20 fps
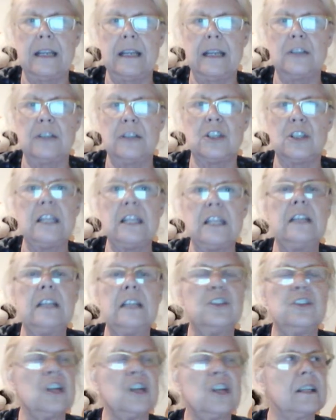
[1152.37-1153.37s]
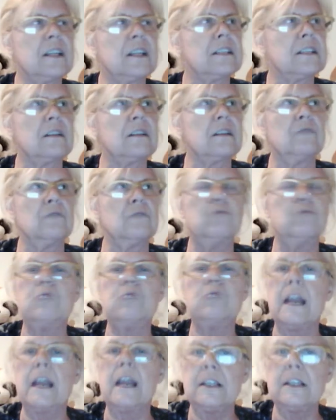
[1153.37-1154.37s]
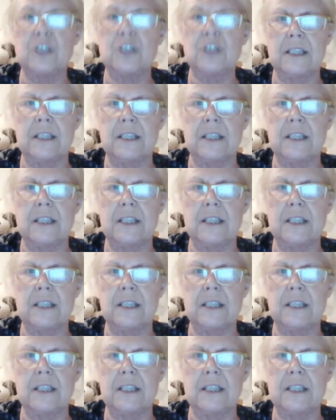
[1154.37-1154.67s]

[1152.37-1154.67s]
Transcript: And she just relishes